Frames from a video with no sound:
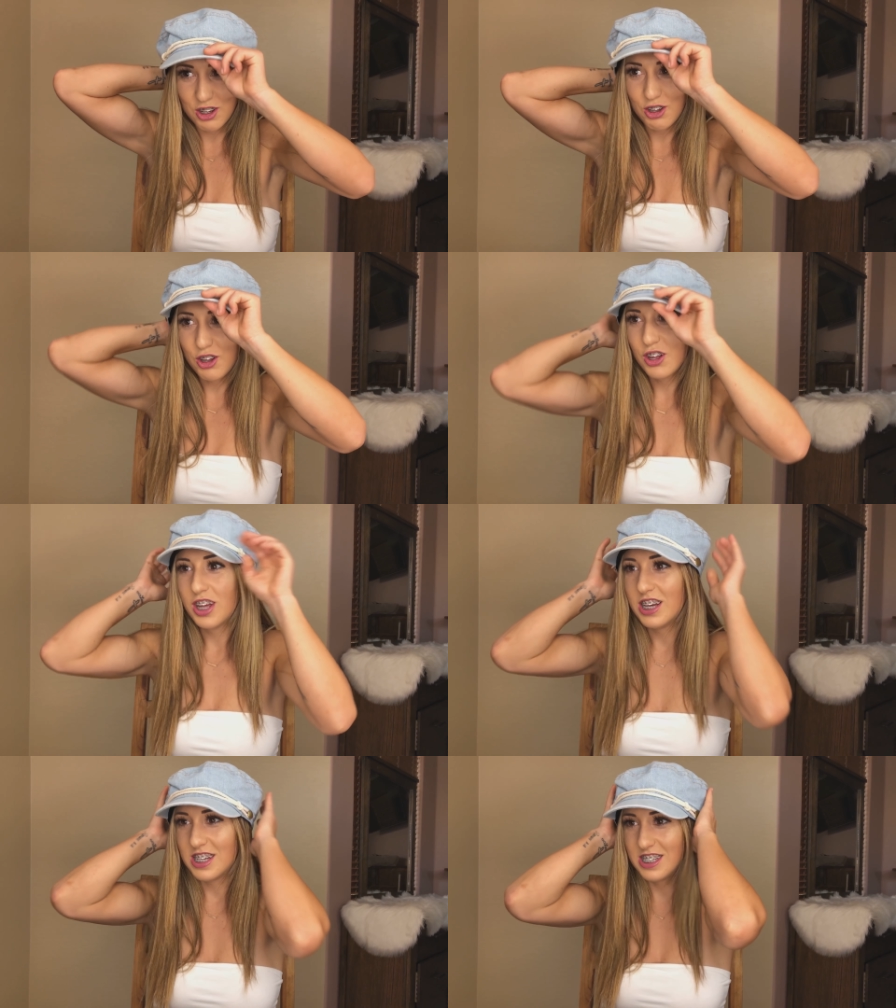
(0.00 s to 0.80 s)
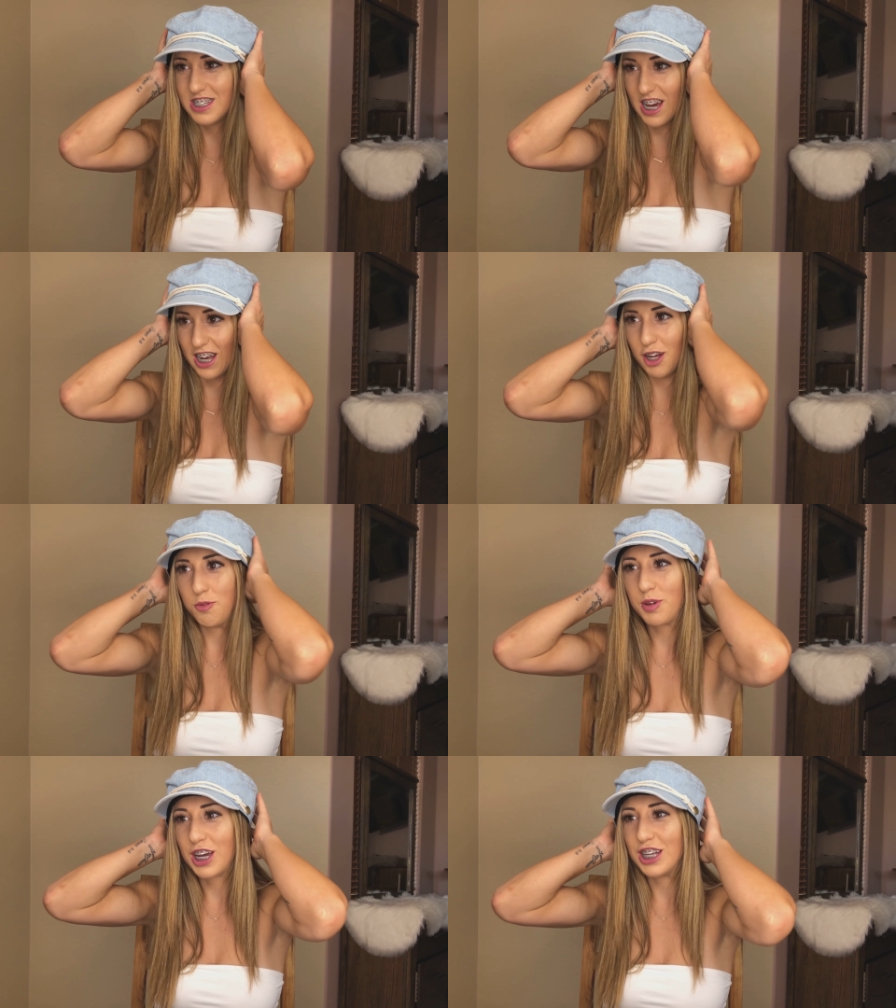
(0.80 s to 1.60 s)
little
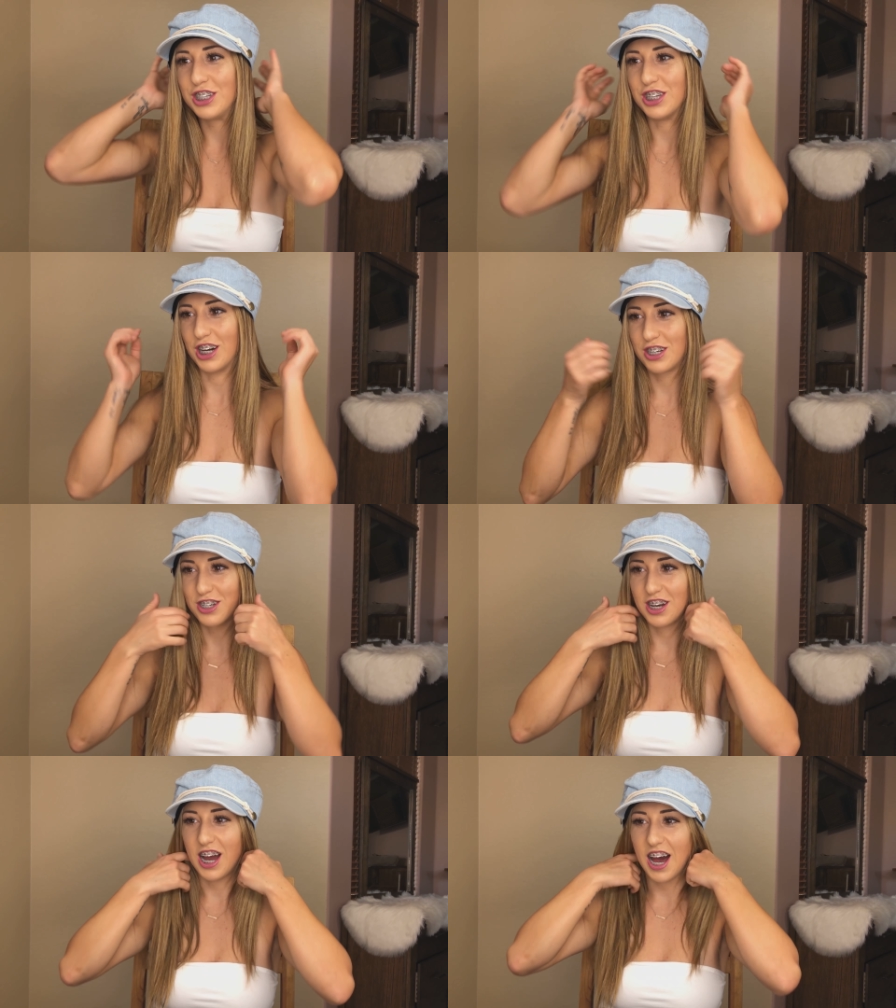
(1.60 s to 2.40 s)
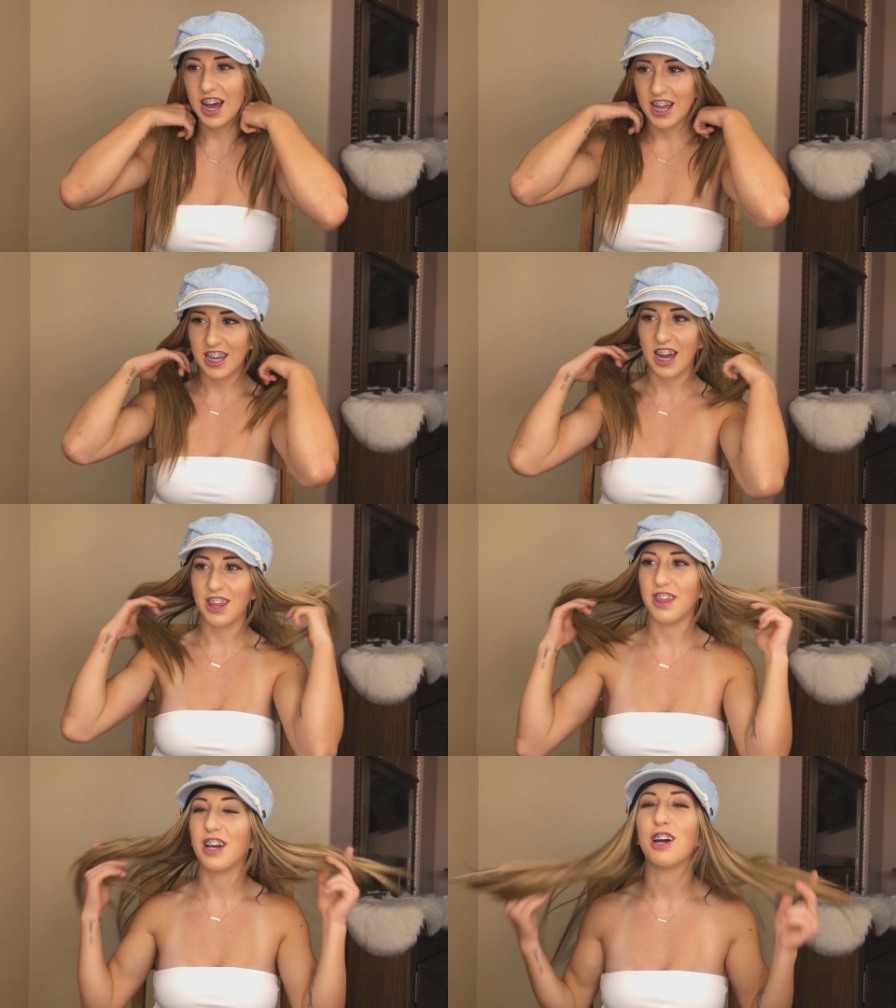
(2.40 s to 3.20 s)
denim conductor hat, and
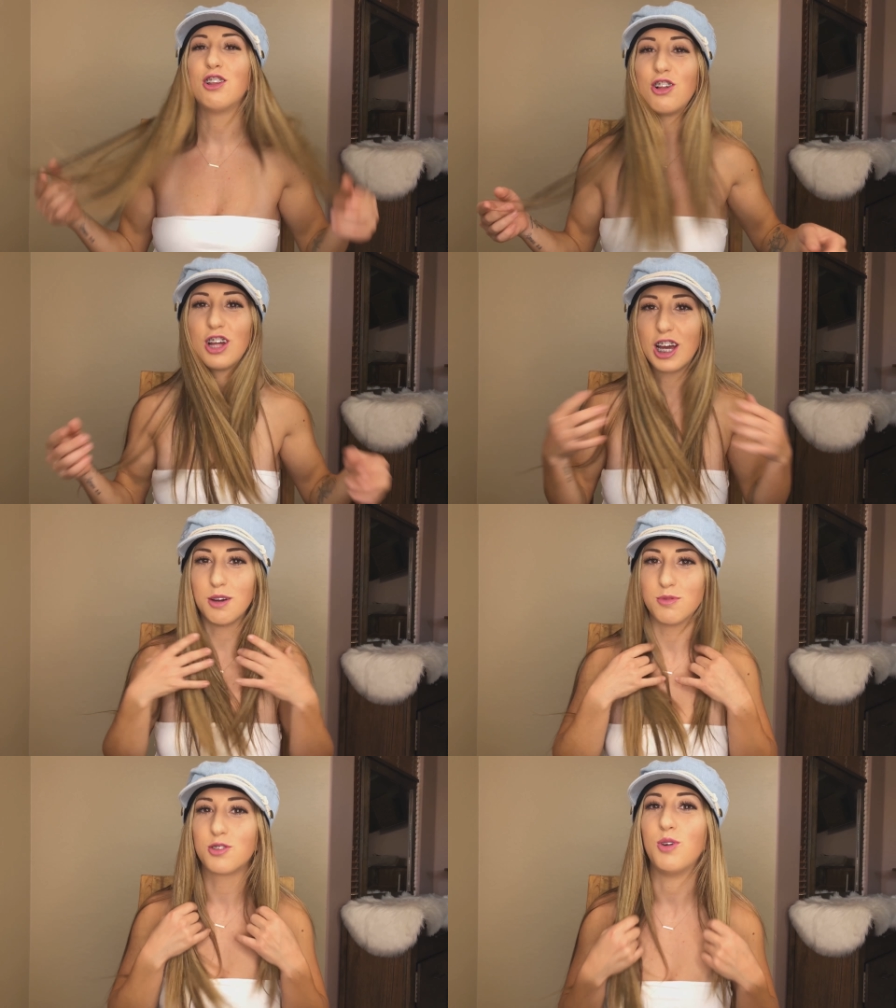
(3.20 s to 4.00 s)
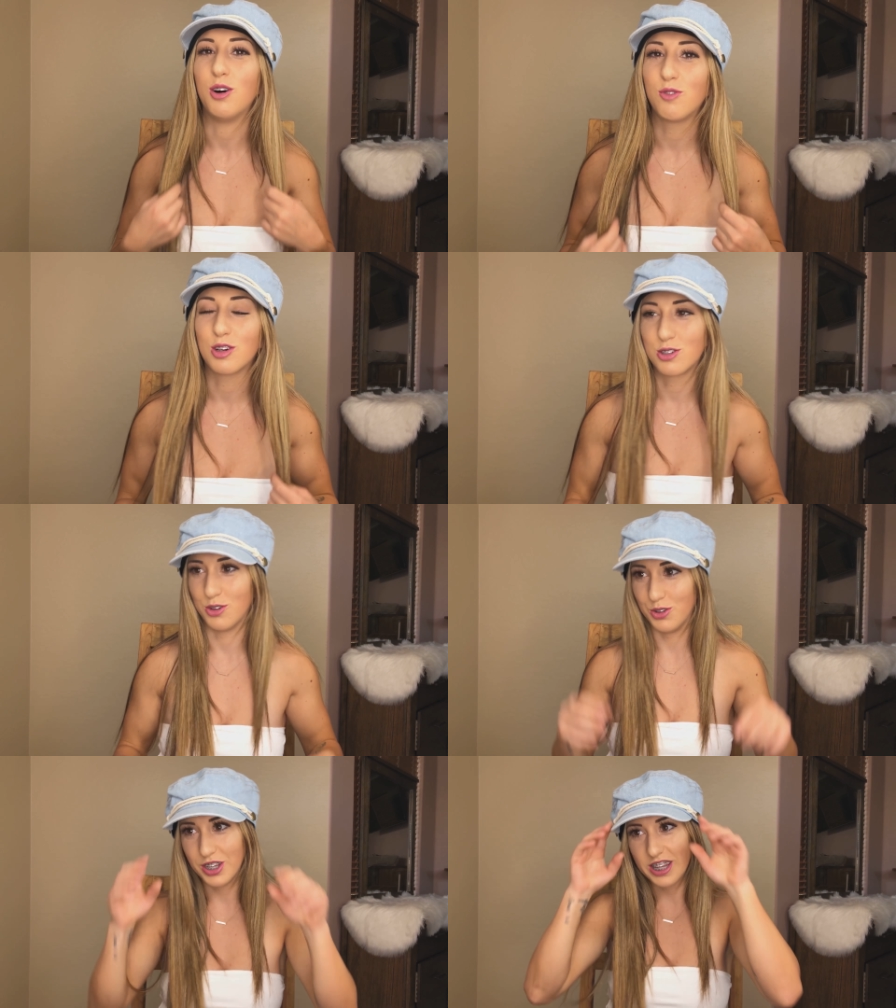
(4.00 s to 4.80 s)
I think I look like I'm twelve years
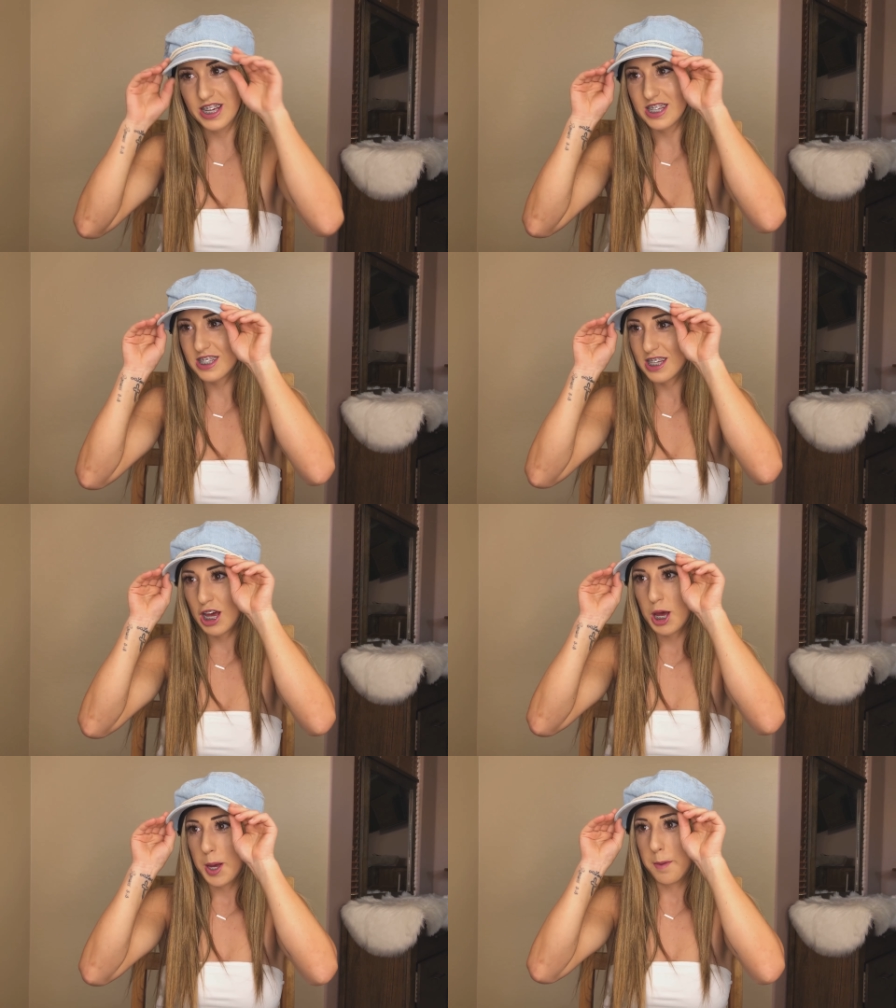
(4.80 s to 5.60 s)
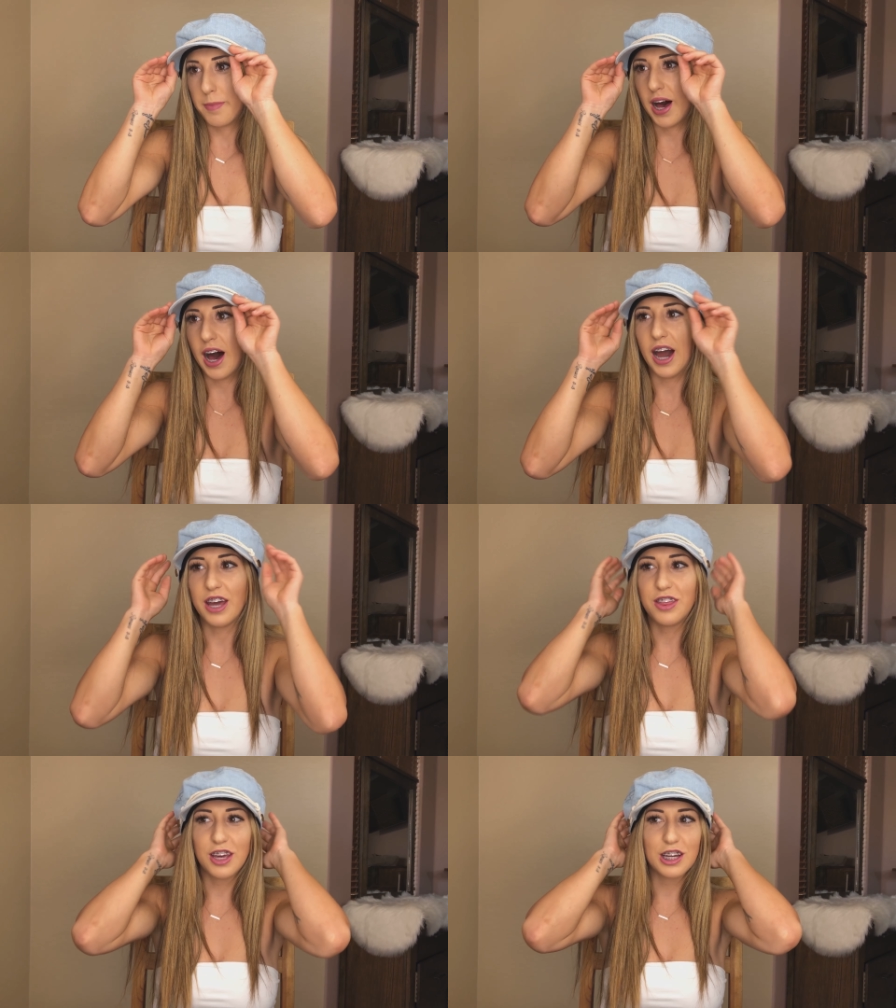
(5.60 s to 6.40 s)
old in this, but
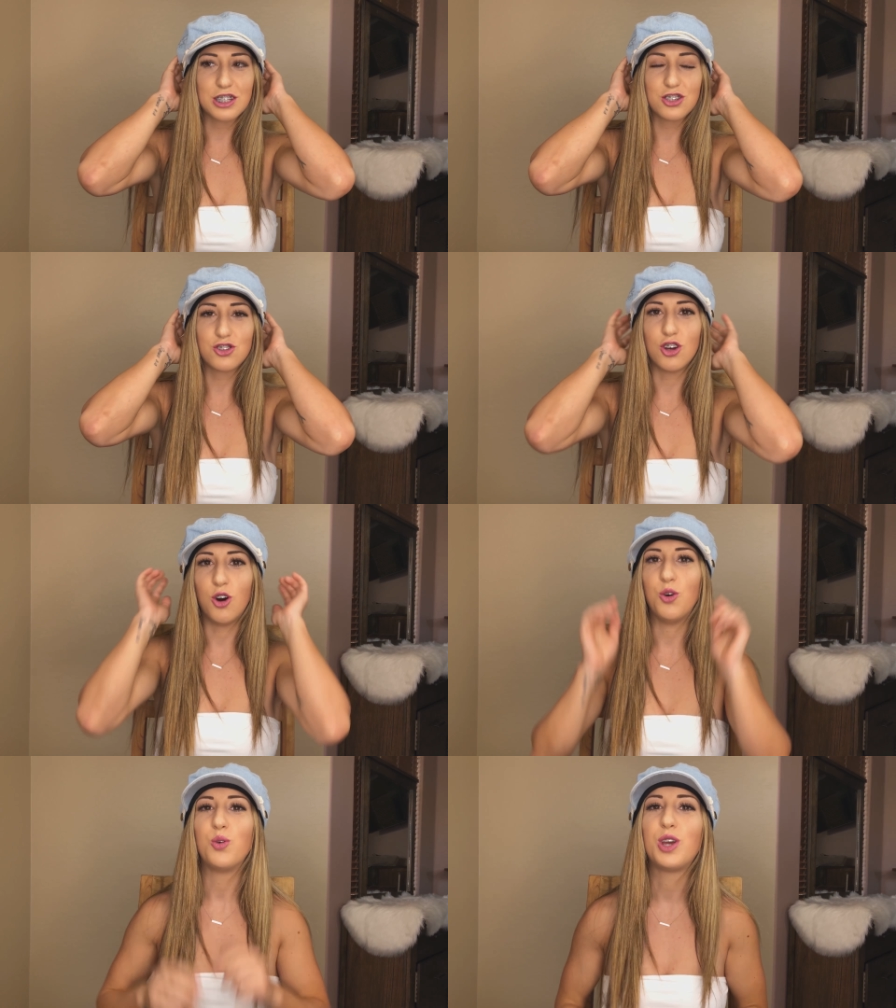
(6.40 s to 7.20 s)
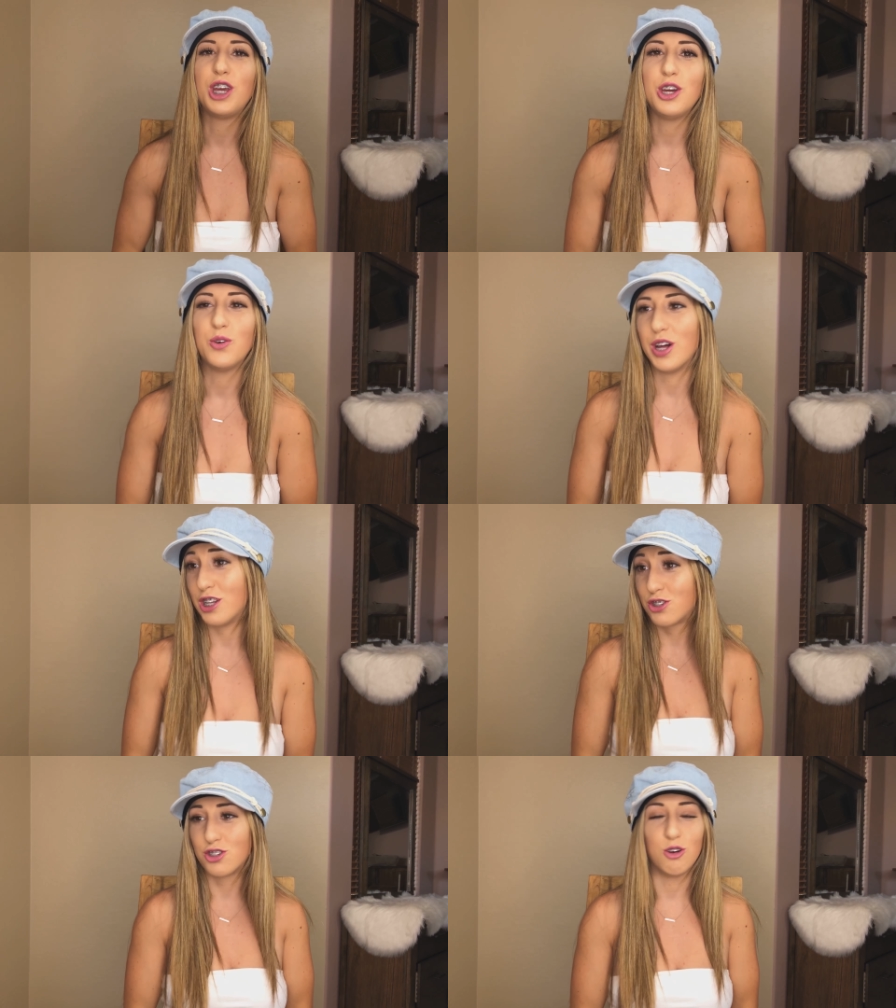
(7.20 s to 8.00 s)
I think it's so cute
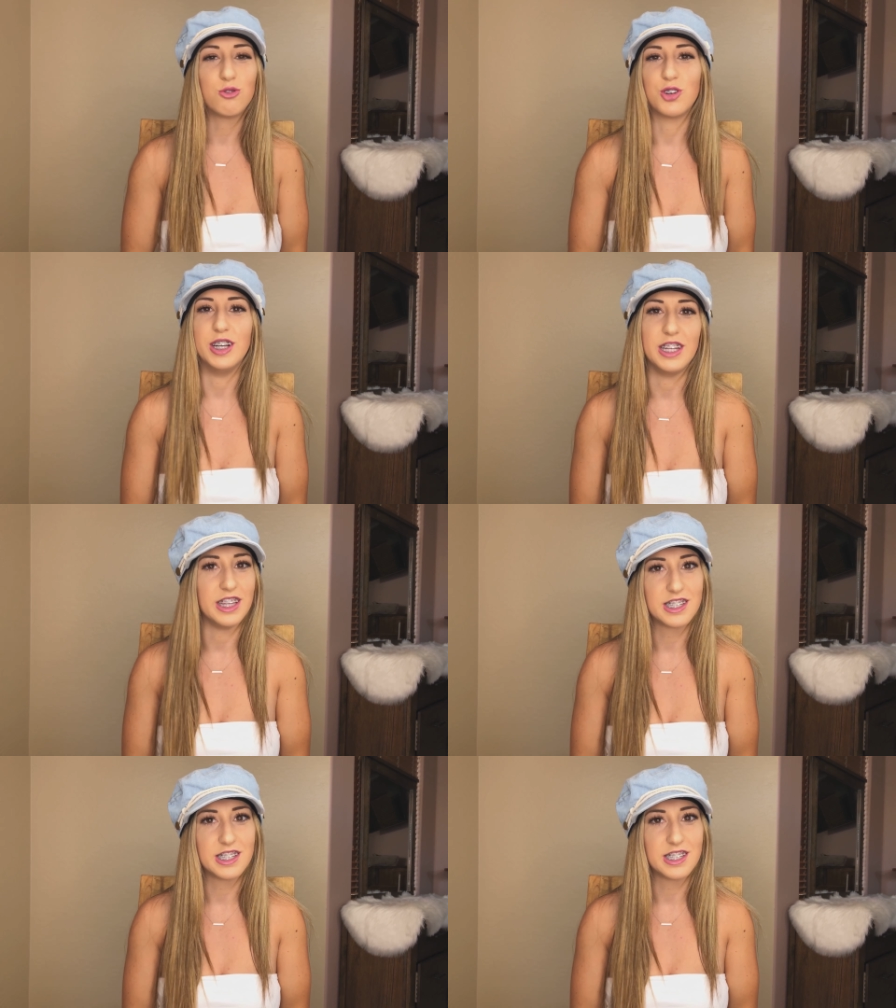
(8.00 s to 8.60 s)
and it's so trendy.